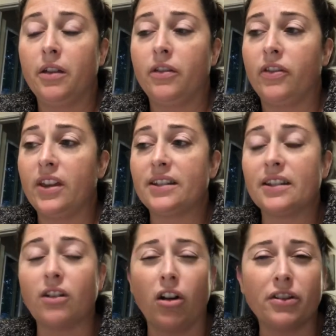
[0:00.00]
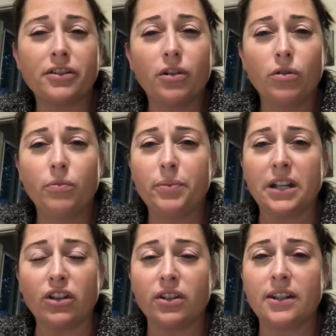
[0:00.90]
This is also
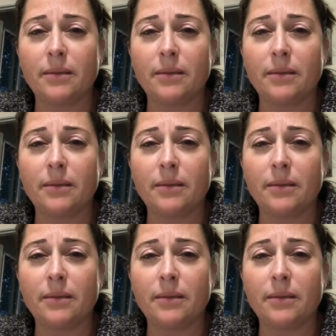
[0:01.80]
potentially